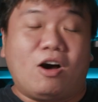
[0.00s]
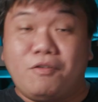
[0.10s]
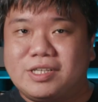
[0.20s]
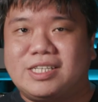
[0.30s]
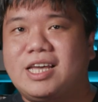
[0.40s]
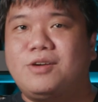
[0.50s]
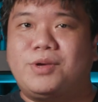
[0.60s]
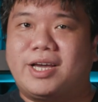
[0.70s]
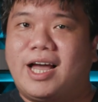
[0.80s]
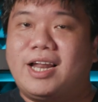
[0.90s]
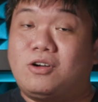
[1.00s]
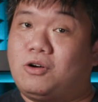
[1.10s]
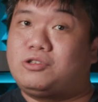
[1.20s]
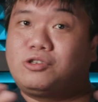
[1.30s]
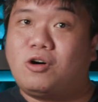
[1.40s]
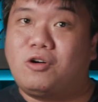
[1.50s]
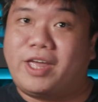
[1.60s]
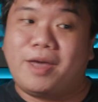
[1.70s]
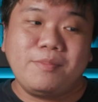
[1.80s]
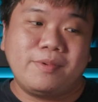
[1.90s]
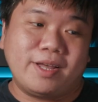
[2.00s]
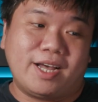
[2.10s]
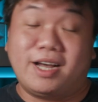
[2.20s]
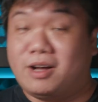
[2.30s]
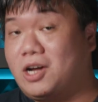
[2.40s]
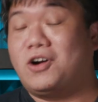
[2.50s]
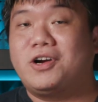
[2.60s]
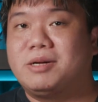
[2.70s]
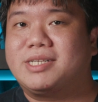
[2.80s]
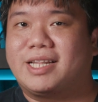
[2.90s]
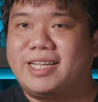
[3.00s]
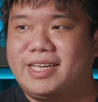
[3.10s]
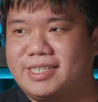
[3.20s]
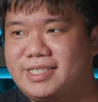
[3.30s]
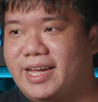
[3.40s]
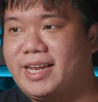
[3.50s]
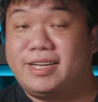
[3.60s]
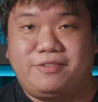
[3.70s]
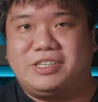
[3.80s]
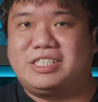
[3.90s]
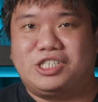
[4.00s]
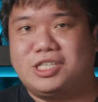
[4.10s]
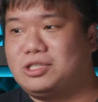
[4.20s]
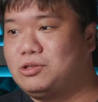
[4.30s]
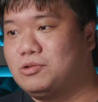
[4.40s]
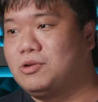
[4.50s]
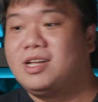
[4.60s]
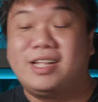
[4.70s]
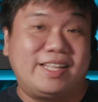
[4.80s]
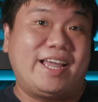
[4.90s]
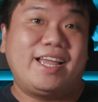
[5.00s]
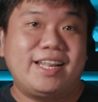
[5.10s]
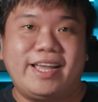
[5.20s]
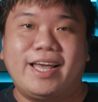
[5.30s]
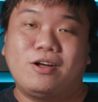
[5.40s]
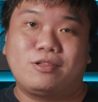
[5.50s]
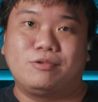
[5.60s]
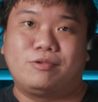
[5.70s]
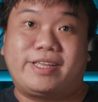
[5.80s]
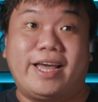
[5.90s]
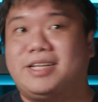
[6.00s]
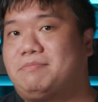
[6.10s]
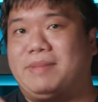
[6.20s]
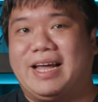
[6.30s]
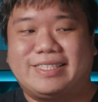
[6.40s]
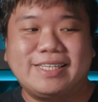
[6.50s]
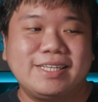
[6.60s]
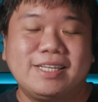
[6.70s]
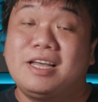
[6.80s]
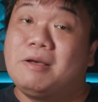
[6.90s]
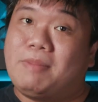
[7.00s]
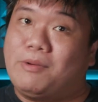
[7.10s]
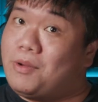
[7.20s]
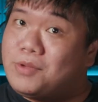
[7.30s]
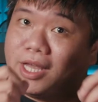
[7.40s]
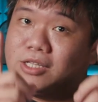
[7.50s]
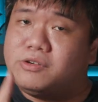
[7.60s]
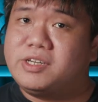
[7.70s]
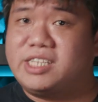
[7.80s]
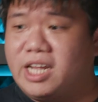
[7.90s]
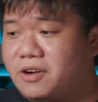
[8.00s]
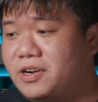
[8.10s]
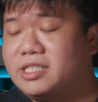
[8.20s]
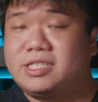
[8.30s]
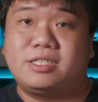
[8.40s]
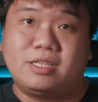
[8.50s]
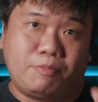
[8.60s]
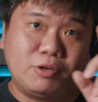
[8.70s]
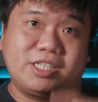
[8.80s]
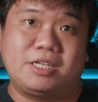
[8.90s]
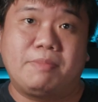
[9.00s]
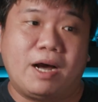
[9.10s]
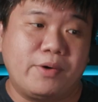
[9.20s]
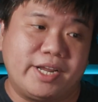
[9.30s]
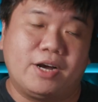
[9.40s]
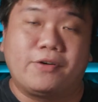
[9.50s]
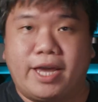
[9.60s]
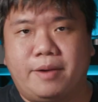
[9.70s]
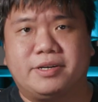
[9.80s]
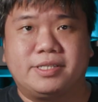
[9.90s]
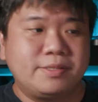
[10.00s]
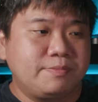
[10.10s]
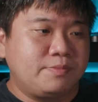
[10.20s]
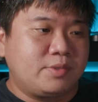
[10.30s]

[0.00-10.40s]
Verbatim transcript: Obviously, we can't control them. Uh, algorithms are things that researchers do day in, day out to get it better. But what we can do is increase the processing power in our cameras.